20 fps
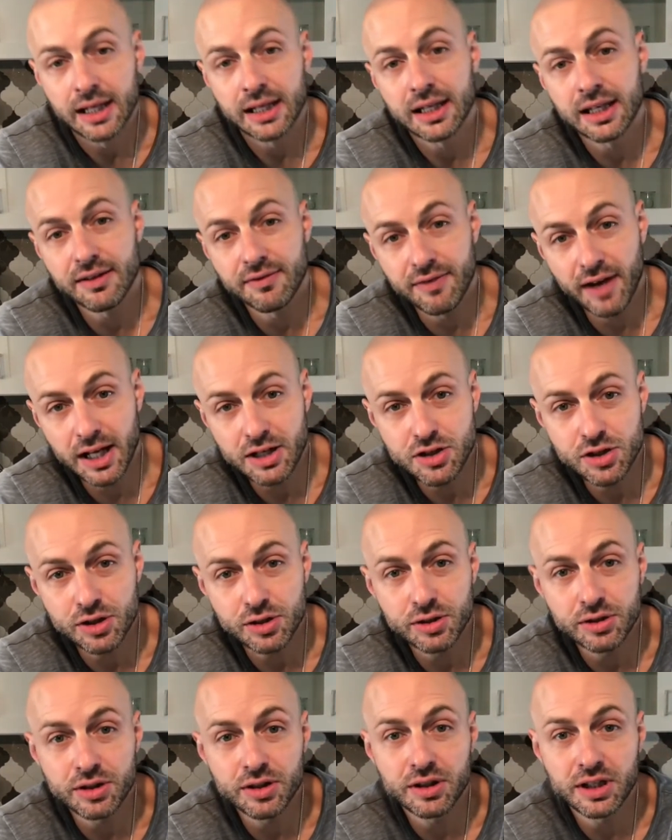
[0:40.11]

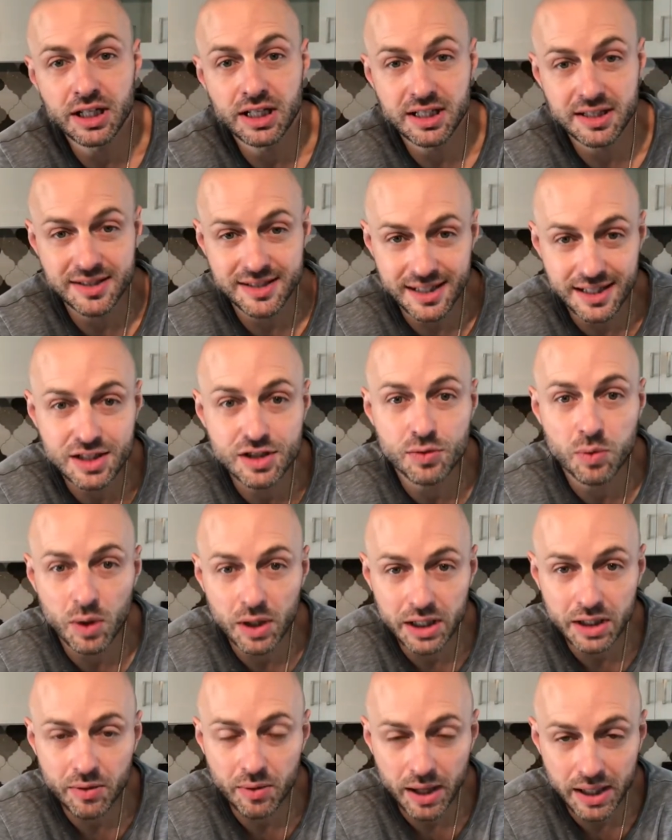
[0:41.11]
Conventional, you need a
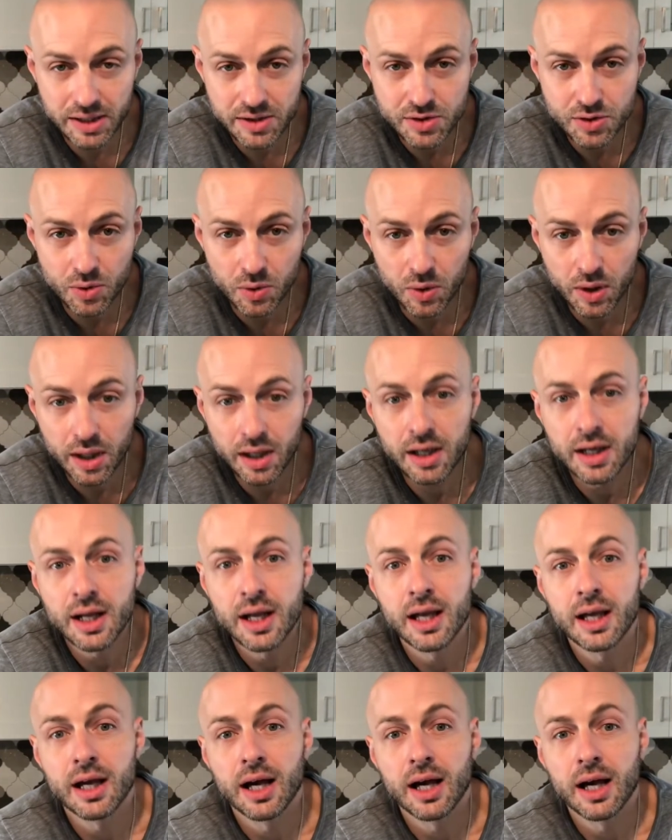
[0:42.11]
620 credit score.